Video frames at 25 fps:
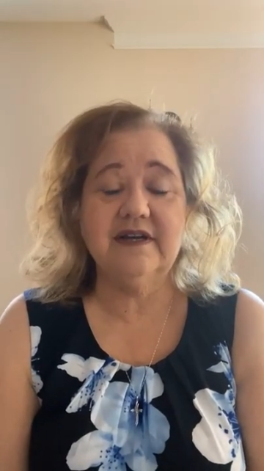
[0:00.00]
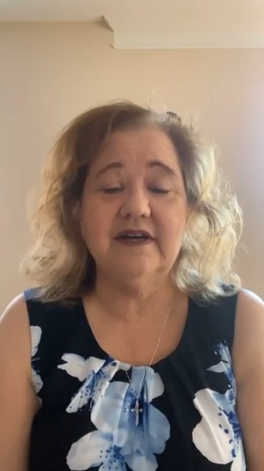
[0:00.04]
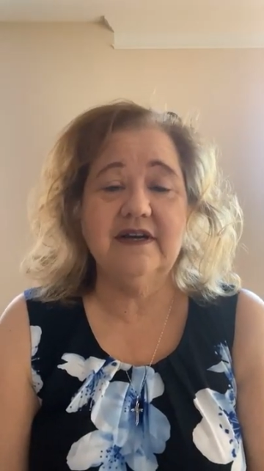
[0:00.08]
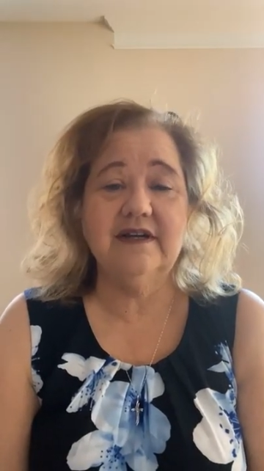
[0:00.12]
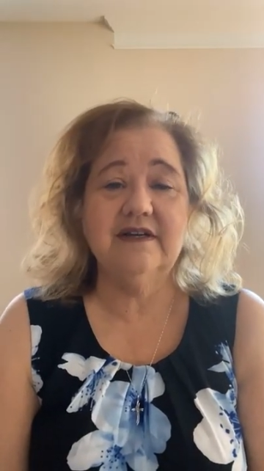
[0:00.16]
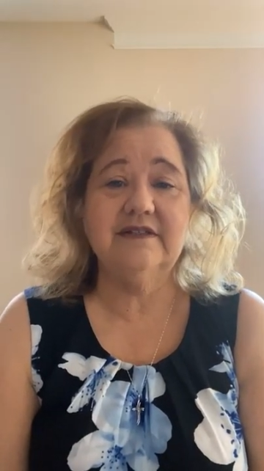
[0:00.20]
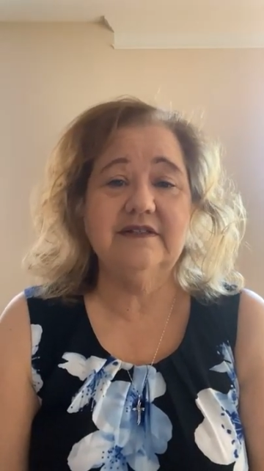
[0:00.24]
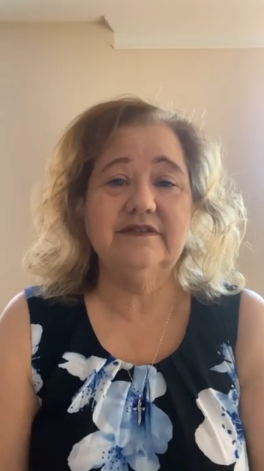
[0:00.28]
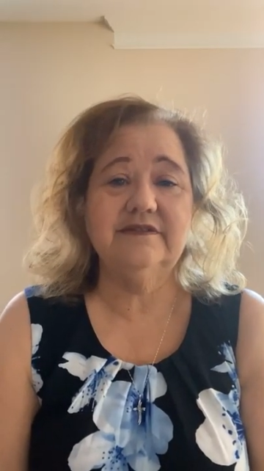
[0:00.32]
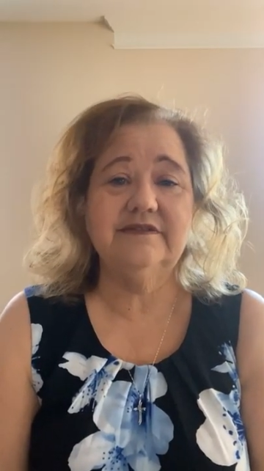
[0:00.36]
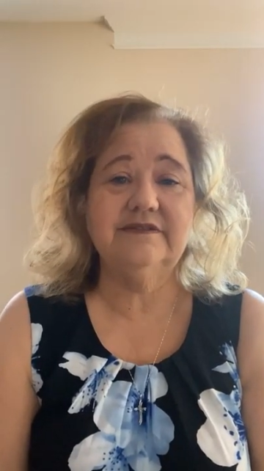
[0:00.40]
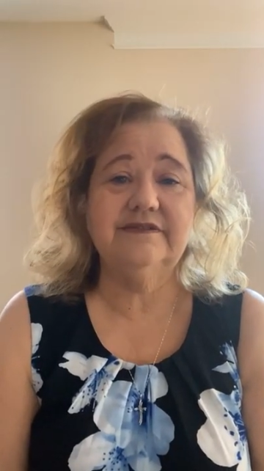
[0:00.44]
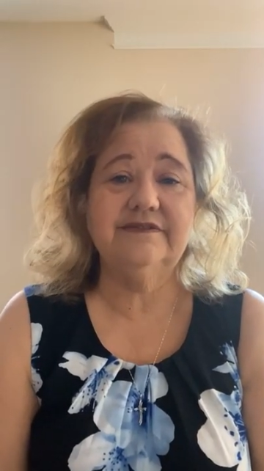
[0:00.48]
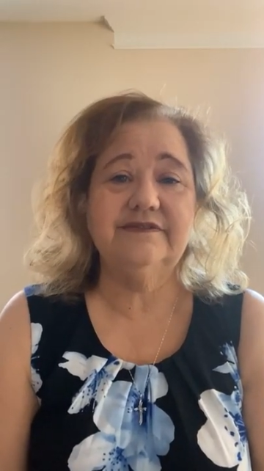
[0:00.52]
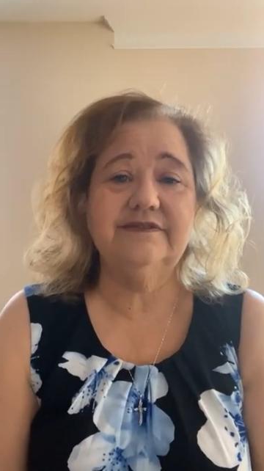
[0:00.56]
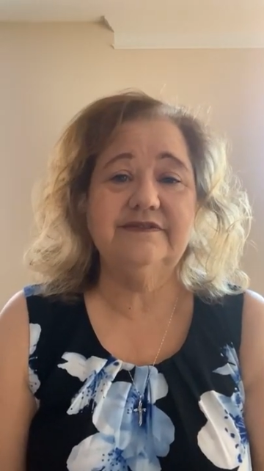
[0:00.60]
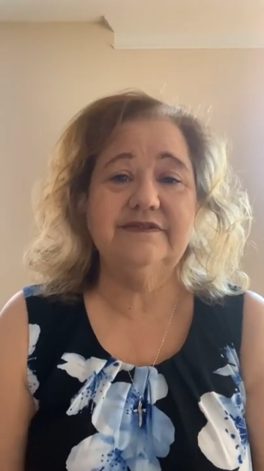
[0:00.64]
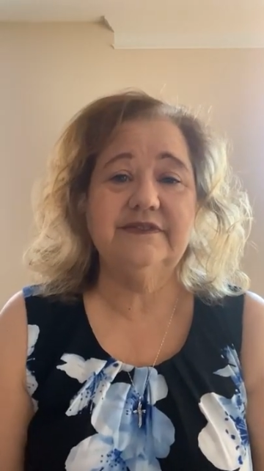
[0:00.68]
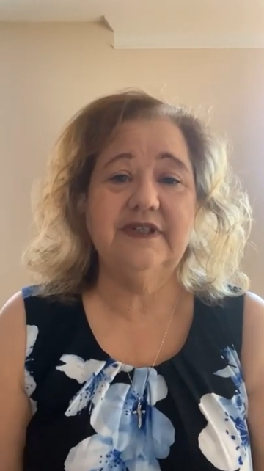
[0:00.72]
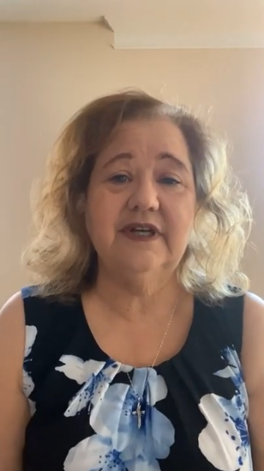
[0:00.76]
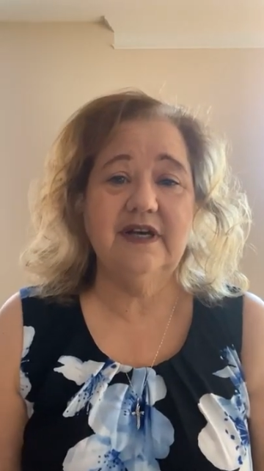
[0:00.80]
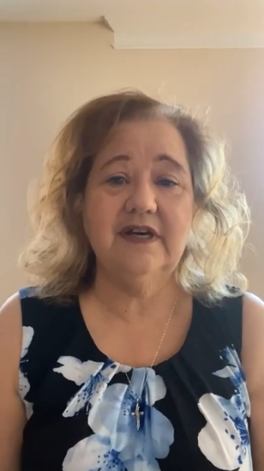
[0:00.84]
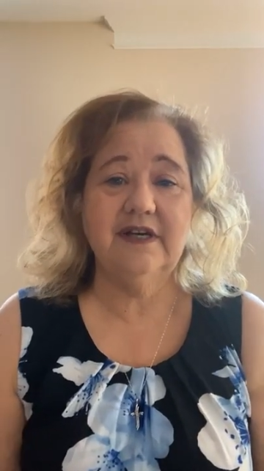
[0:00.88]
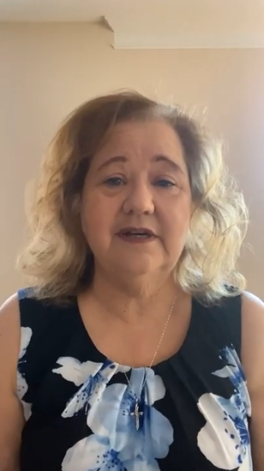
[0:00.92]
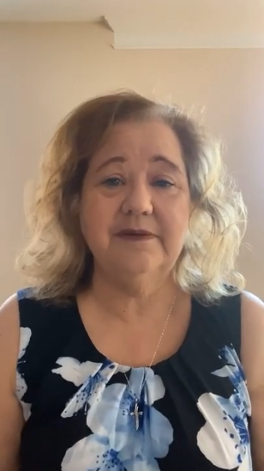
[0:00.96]

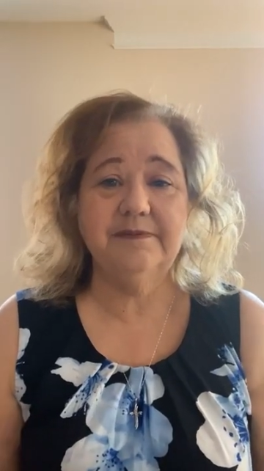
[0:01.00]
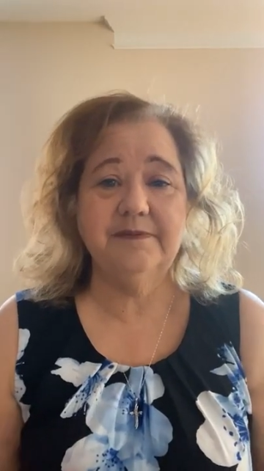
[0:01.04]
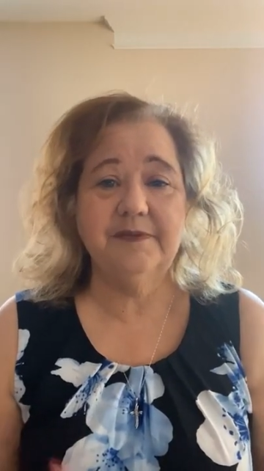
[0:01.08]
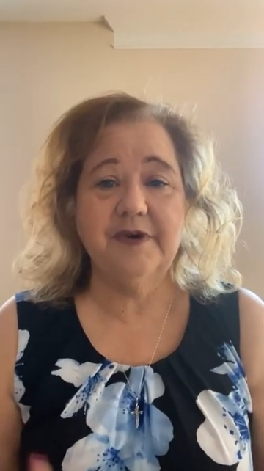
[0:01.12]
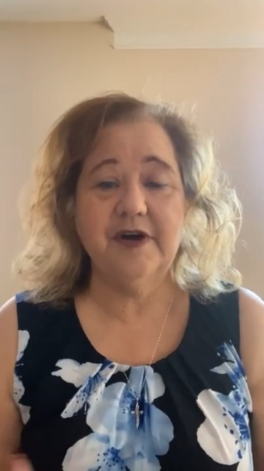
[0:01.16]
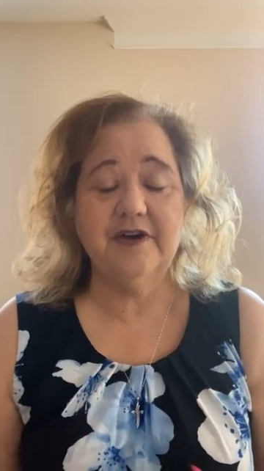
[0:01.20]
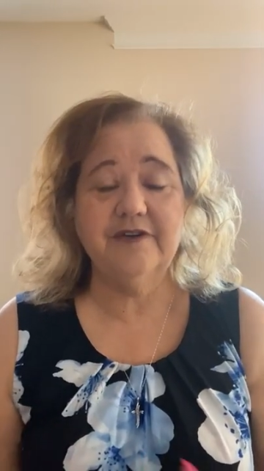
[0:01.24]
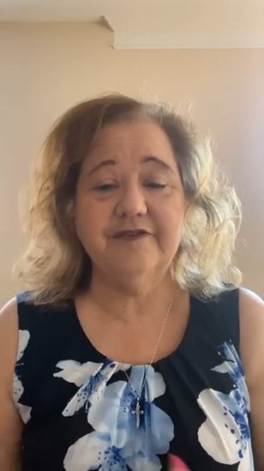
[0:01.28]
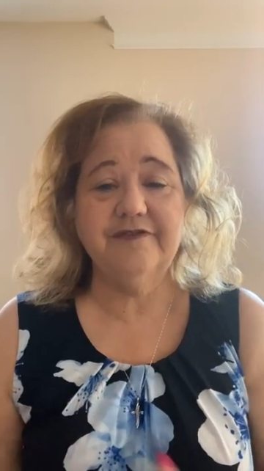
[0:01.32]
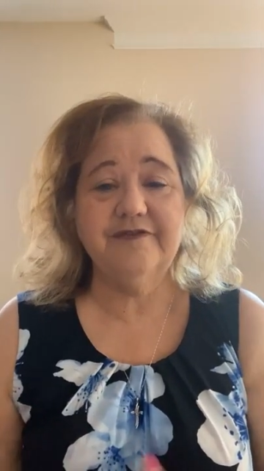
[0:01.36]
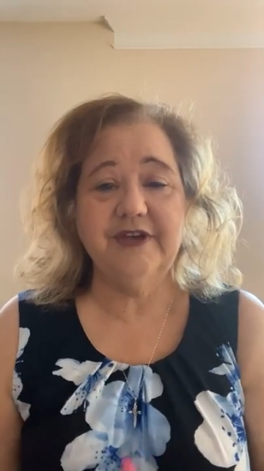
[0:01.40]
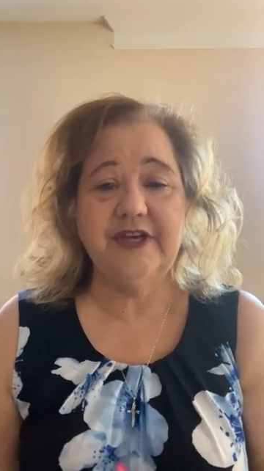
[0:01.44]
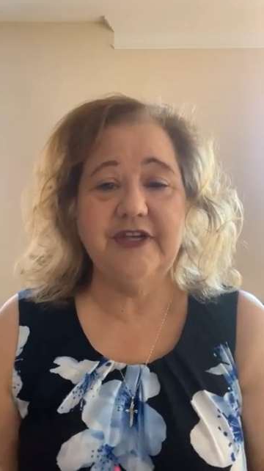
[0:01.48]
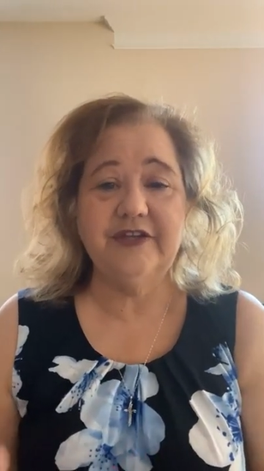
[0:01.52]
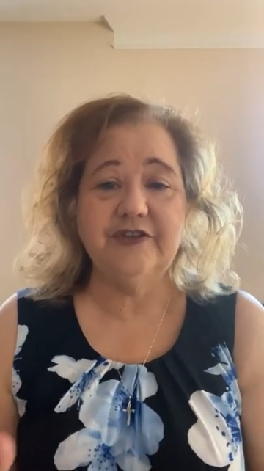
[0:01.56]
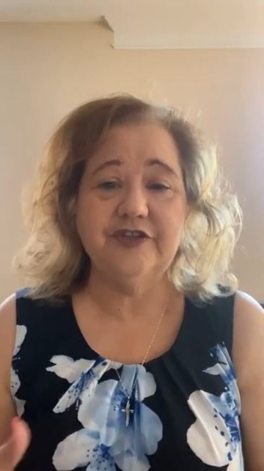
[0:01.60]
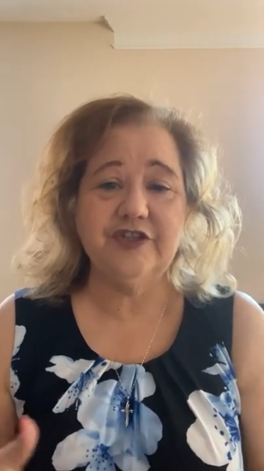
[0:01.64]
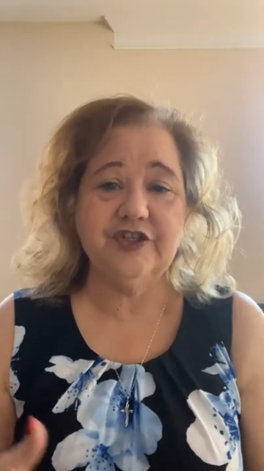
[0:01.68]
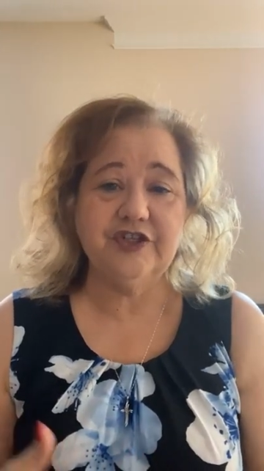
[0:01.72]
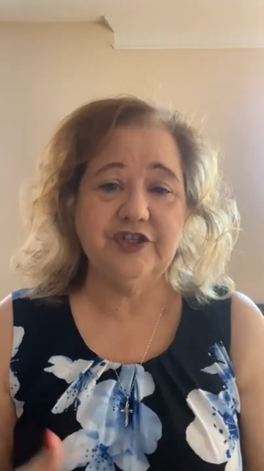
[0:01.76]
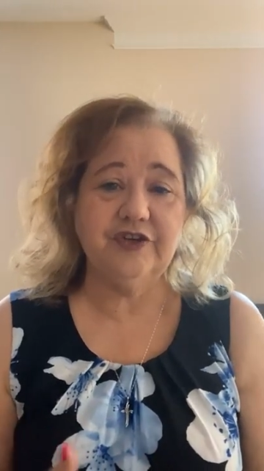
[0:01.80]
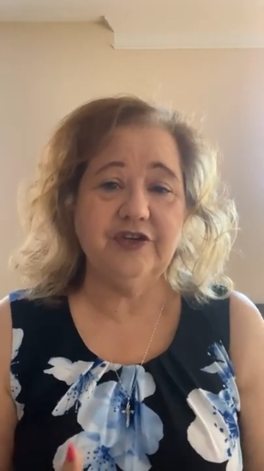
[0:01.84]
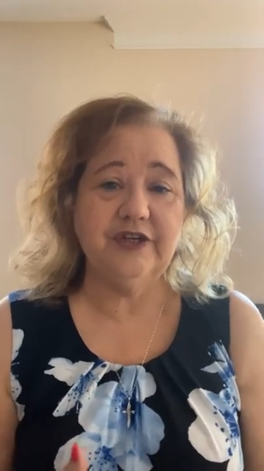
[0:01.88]
of um, our faith